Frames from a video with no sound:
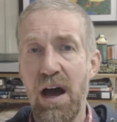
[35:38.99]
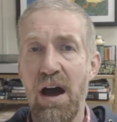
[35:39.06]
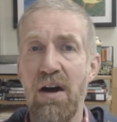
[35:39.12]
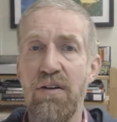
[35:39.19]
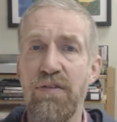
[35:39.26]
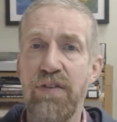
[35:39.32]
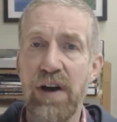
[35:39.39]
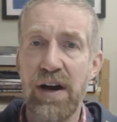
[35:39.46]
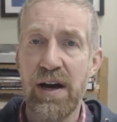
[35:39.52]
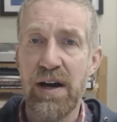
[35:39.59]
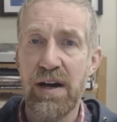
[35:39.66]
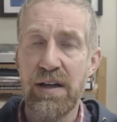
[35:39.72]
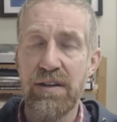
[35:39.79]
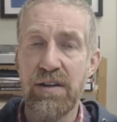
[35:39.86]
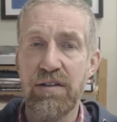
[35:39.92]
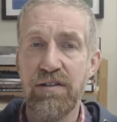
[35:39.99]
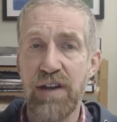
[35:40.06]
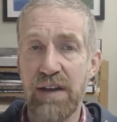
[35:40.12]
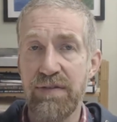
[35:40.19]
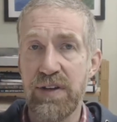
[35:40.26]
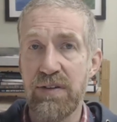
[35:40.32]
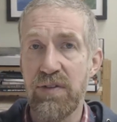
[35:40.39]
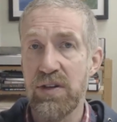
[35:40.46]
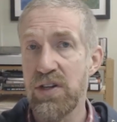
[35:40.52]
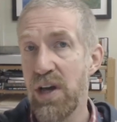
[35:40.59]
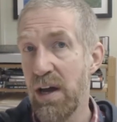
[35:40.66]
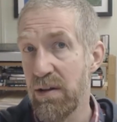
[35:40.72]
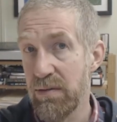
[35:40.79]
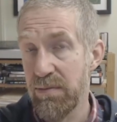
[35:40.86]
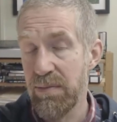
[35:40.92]
over the safety of the
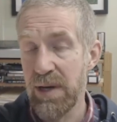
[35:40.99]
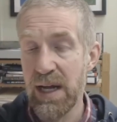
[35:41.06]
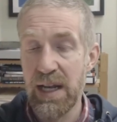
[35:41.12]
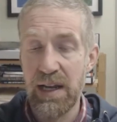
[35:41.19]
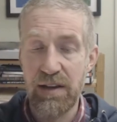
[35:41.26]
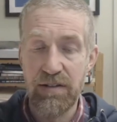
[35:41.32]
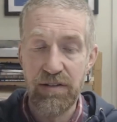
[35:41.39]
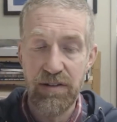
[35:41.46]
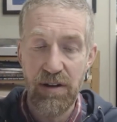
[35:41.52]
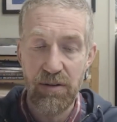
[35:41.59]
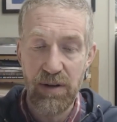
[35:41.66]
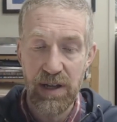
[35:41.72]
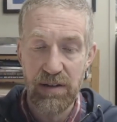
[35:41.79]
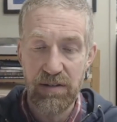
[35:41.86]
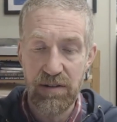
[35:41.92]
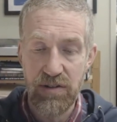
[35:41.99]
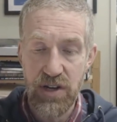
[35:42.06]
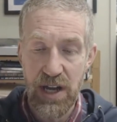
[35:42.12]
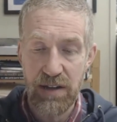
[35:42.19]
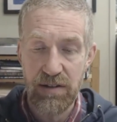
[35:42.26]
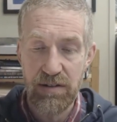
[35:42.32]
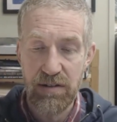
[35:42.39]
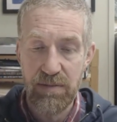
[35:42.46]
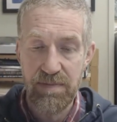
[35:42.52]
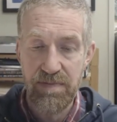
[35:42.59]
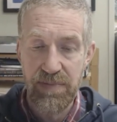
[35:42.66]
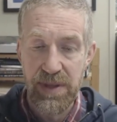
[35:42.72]
child, at least so he suggests.